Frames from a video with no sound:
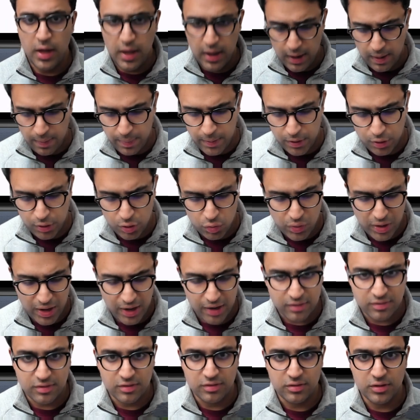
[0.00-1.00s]
And then to
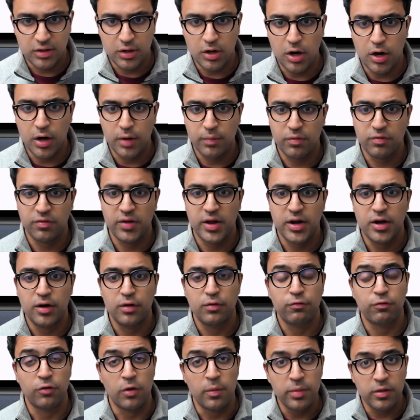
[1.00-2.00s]
access the cart provider
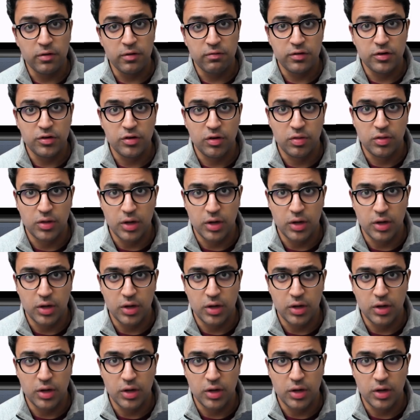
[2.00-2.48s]
from the widget